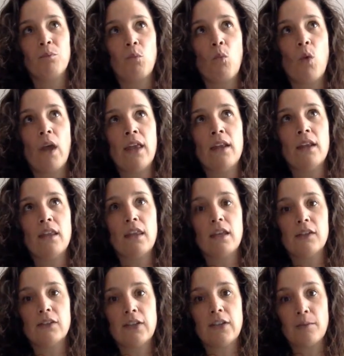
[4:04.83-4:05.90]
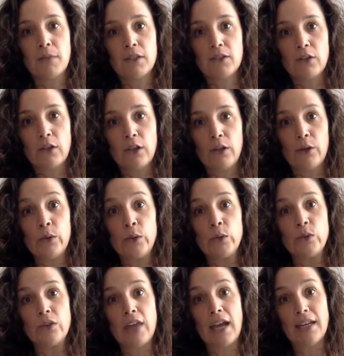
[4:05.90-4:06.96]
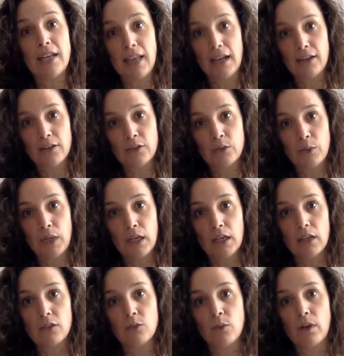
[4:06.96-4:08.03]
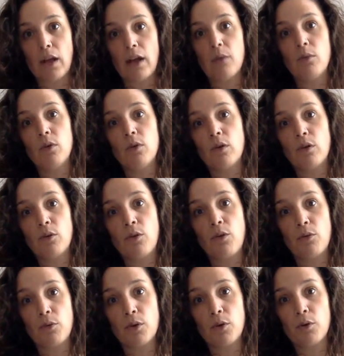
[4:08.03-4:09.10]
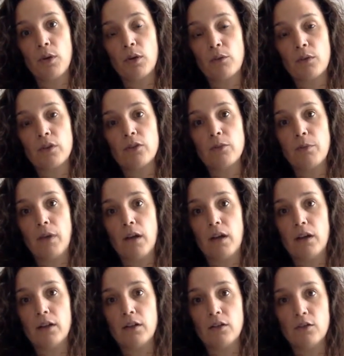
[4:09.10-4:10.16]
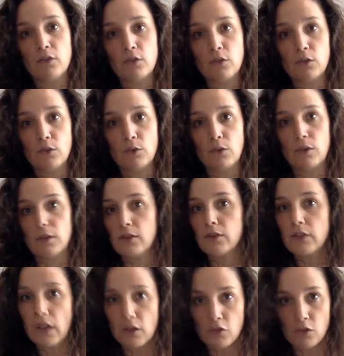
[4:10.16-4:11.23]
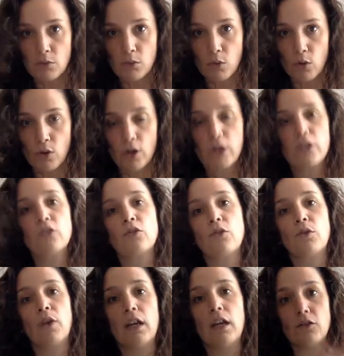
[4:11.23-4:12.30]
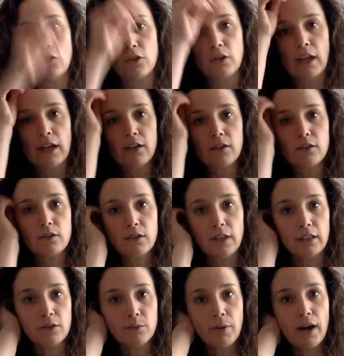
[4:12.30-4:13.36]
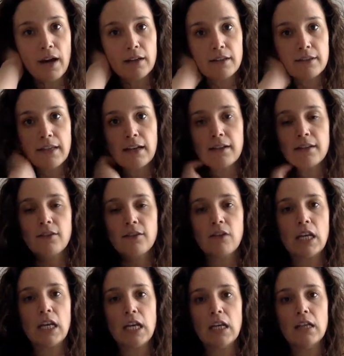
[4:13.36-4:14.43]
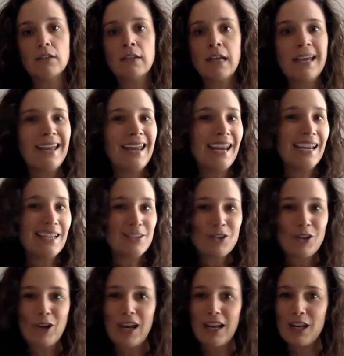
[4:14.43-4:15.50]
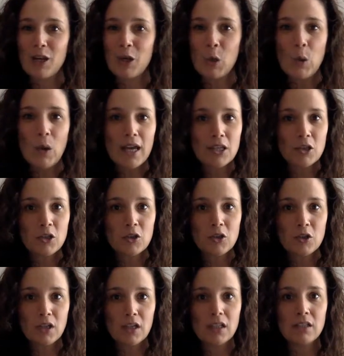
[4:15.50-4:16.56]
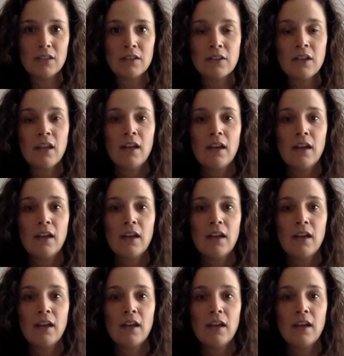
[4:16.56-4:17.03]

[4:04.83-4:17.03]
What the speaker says: When the assignments close, that next week is when I will go through and respond to the discussion boards, grade your Let's Practice activities, answer any questions.